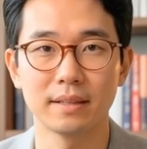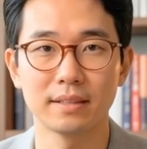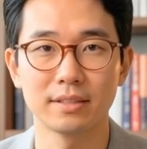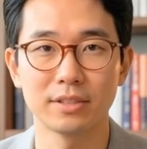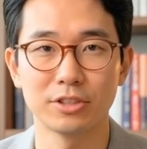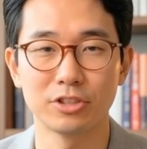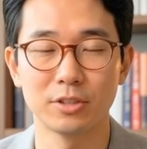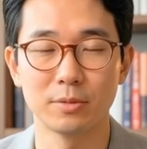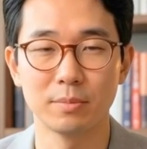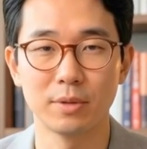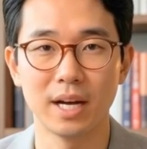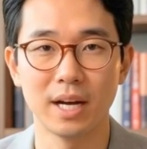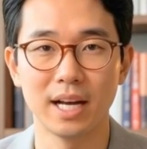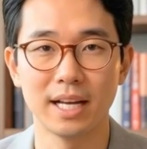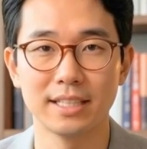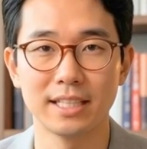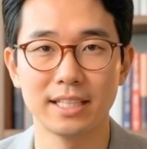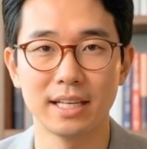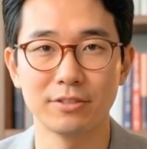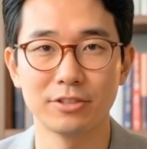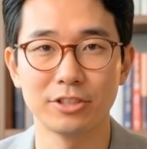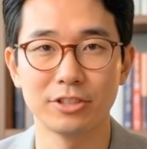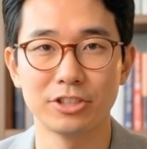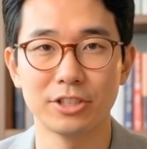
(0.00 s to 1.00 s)
The supply
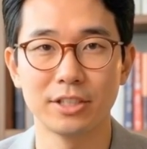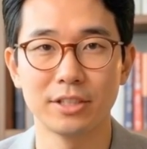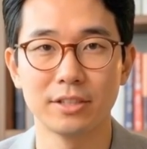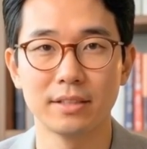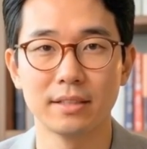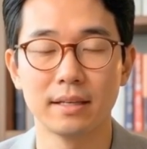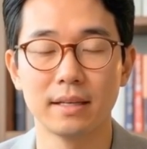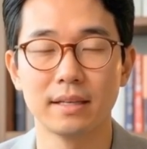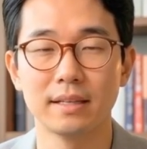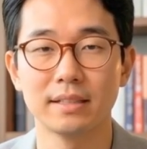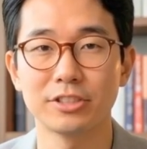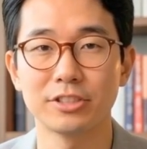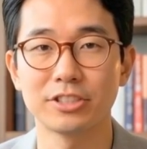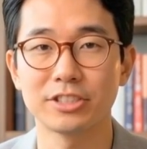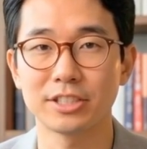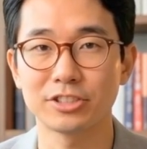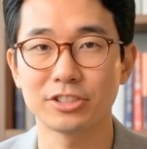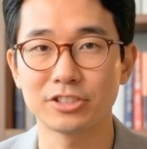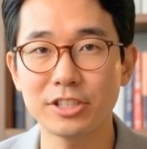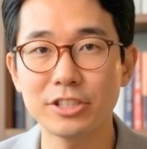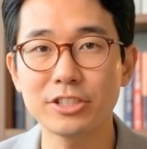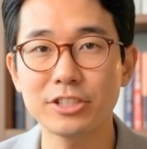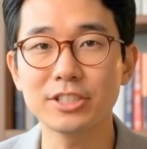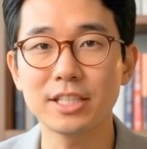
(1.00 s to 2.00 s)
deficit,
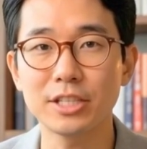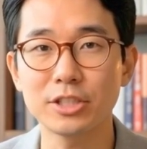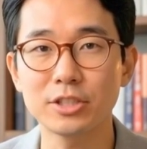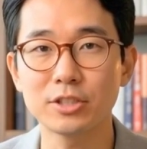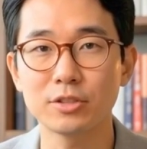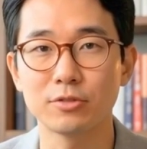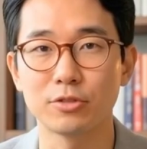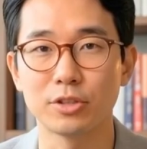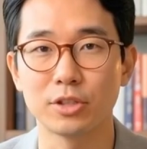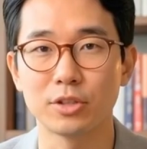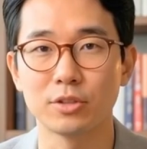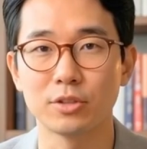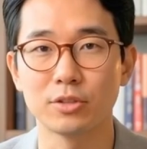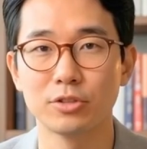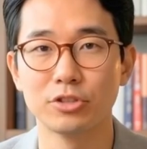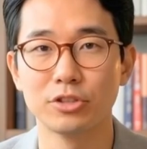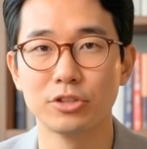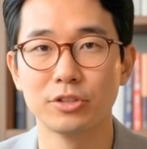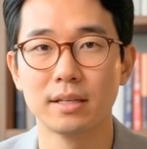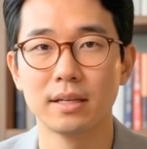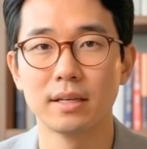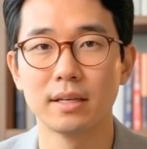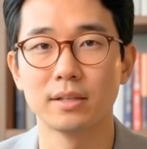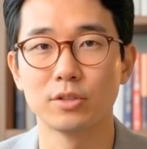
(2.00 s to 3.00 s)
6 consecutive
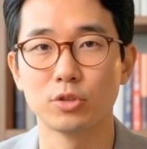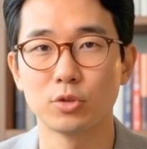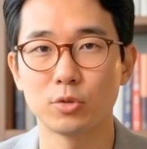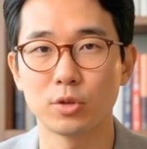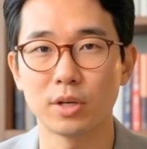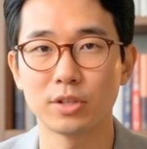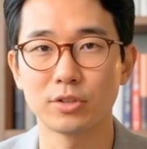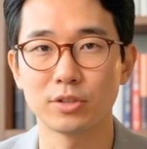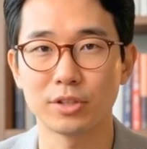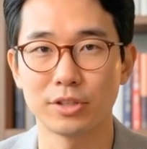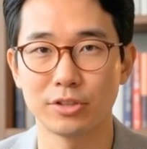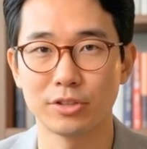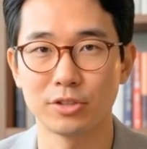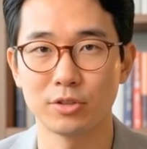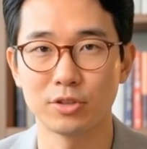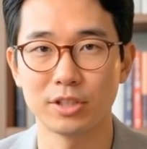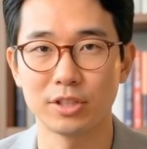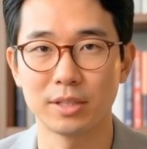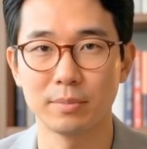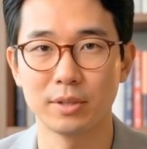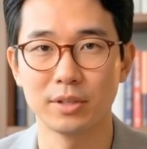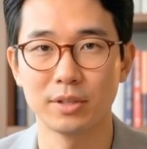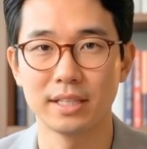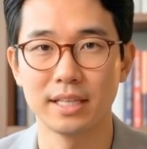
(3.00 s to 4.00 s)
years,
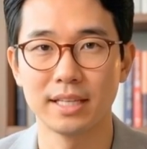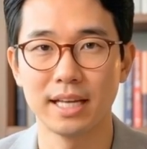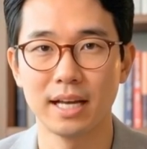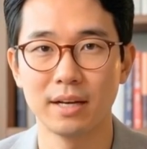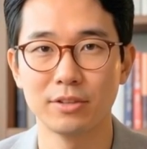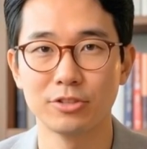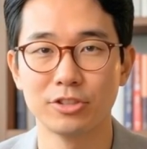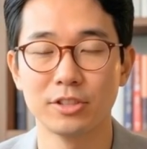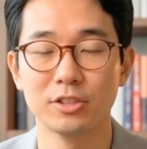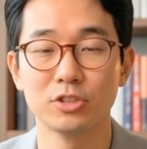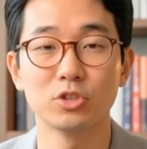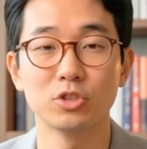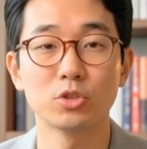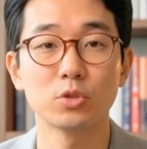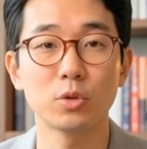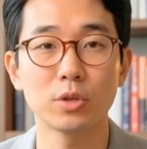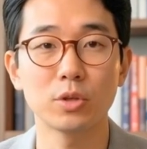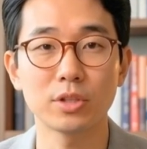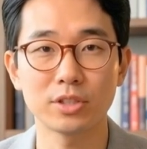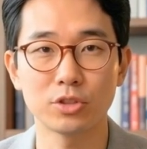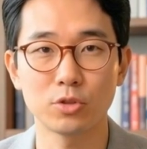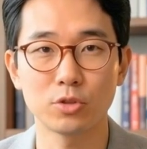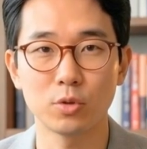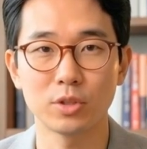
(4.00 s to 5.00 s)
230 million ounces
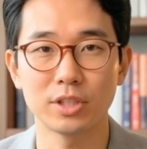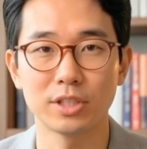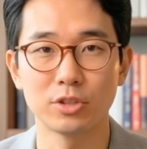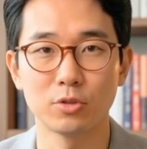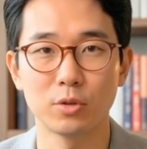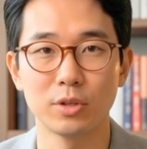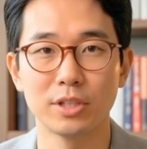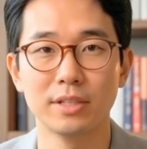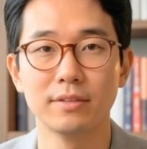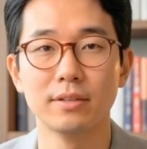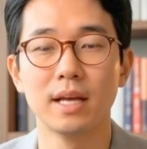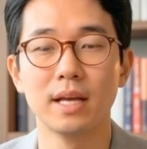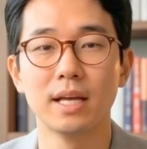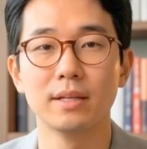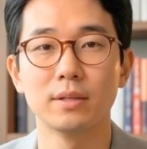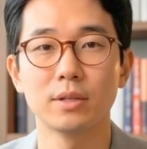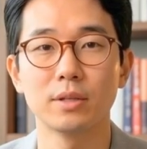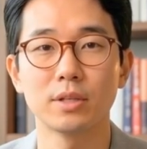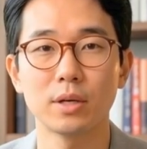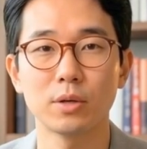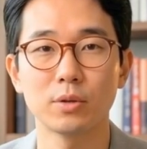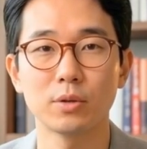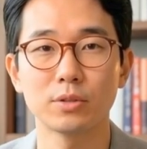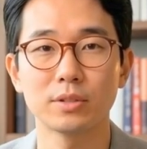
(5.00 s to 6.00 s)
short in 2025
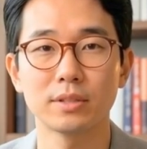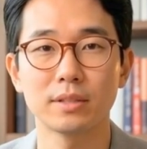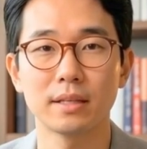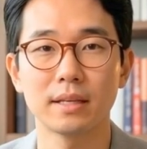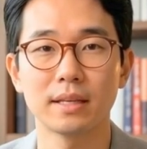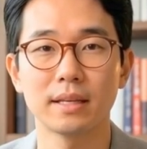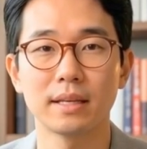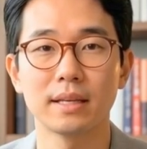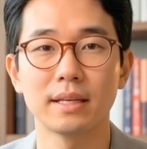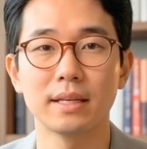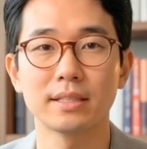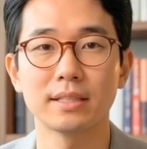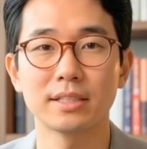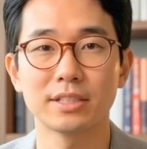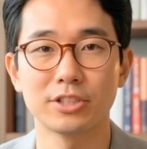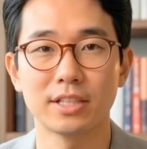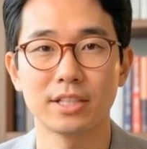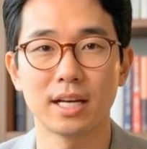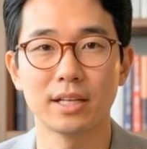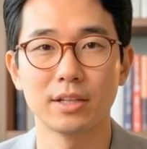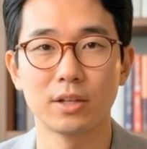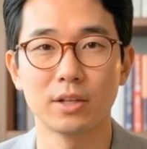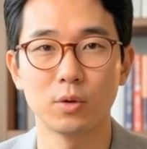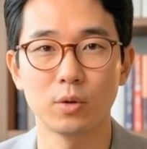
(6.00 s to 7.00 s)
alone, does
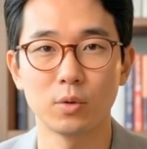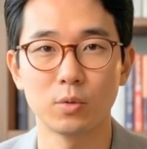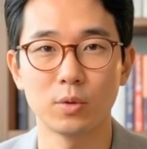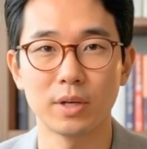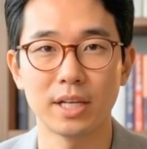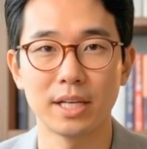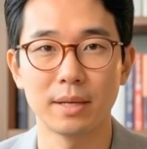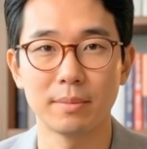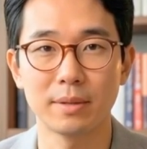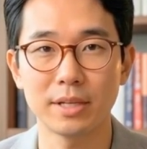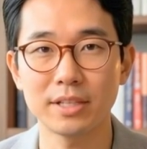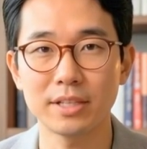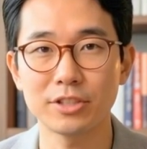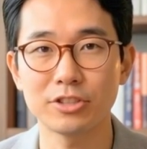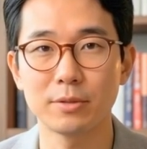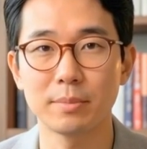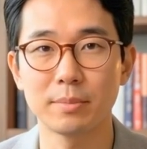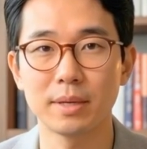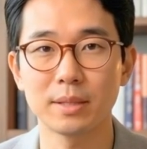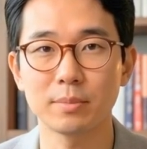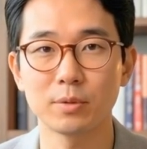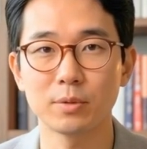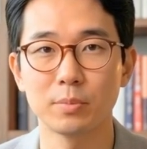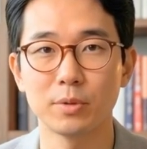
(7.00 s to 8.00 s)
not go away because the
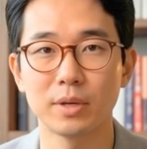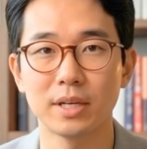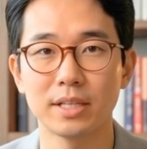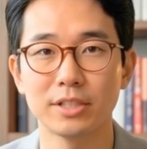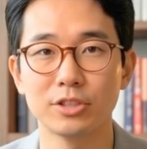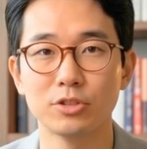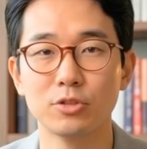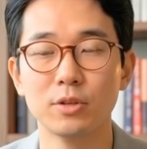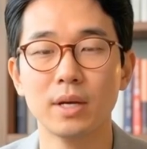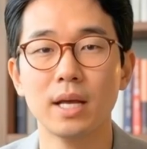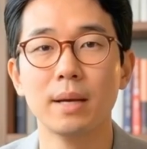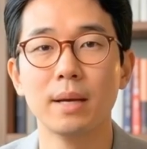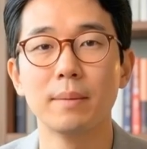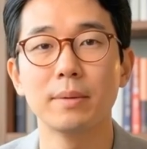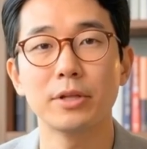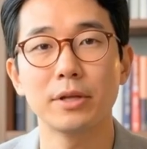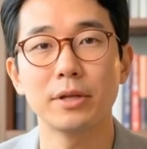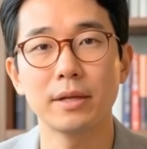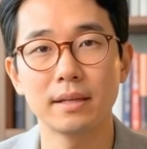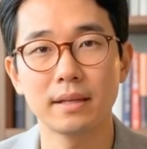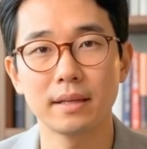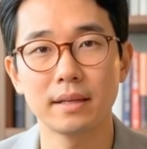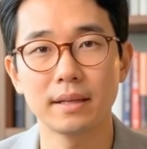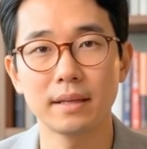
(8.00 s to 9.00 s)
paper price
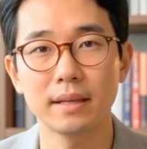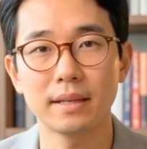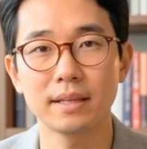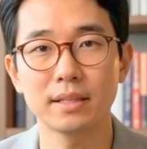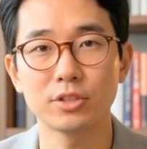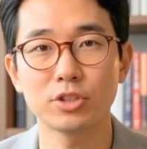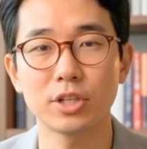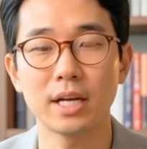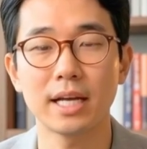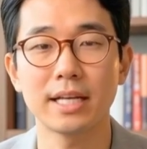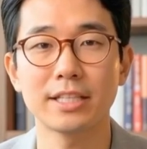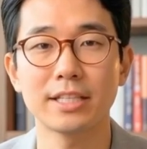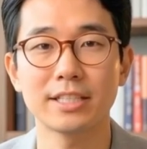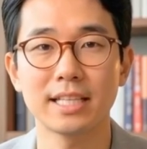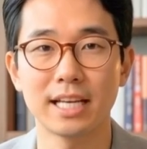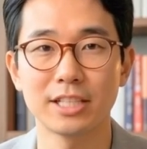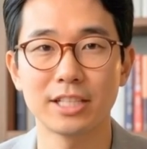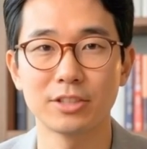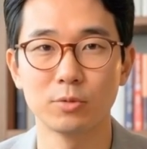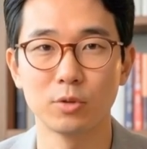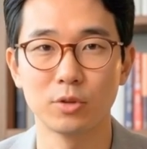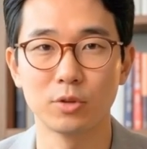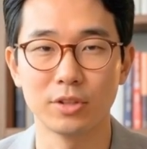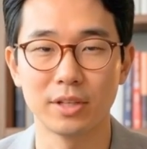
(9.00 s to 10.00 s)
drops. China's
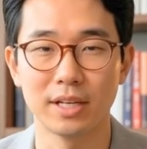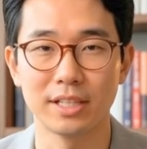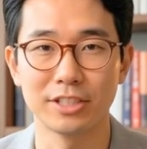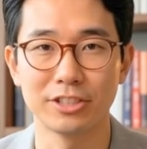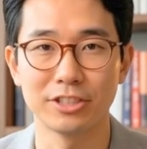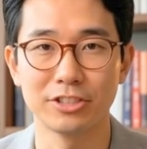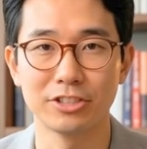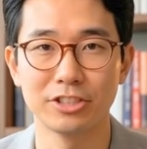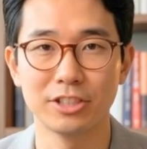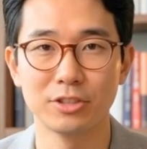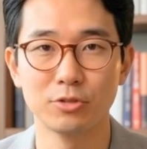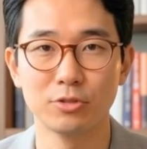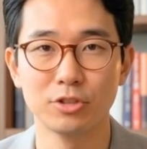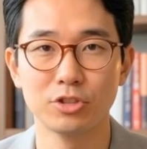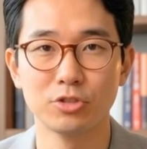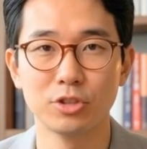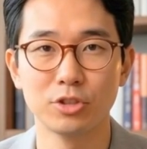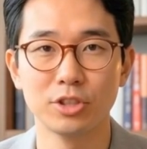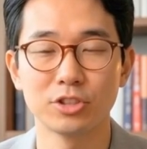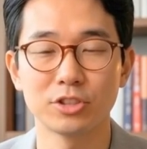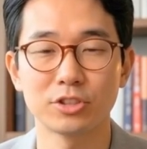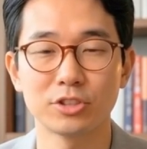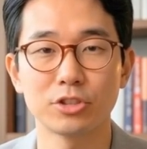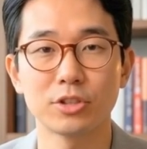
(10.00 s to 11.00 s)
export licensing
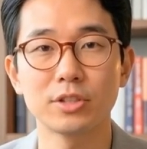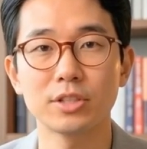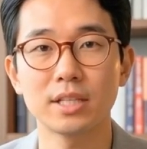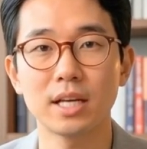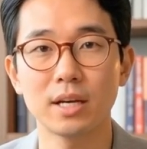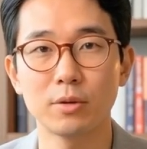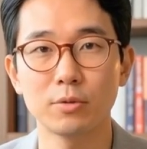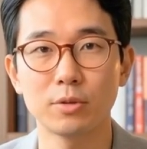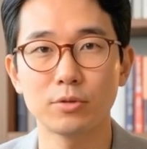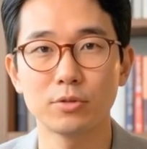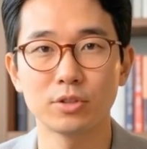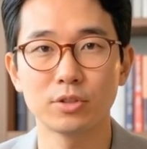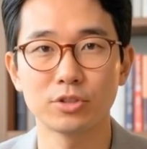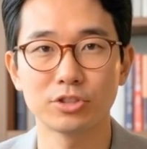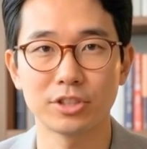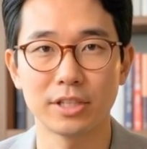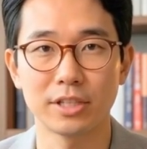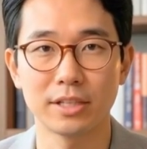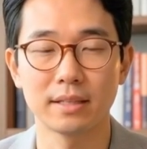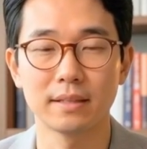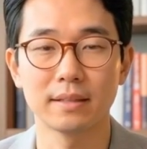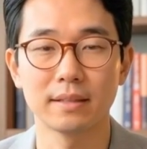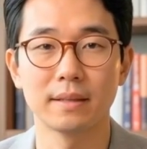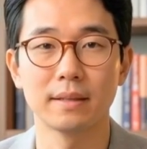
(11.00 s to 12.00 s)
restrictions are not
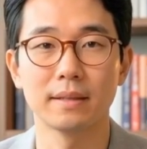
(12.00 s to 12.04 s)
reversing.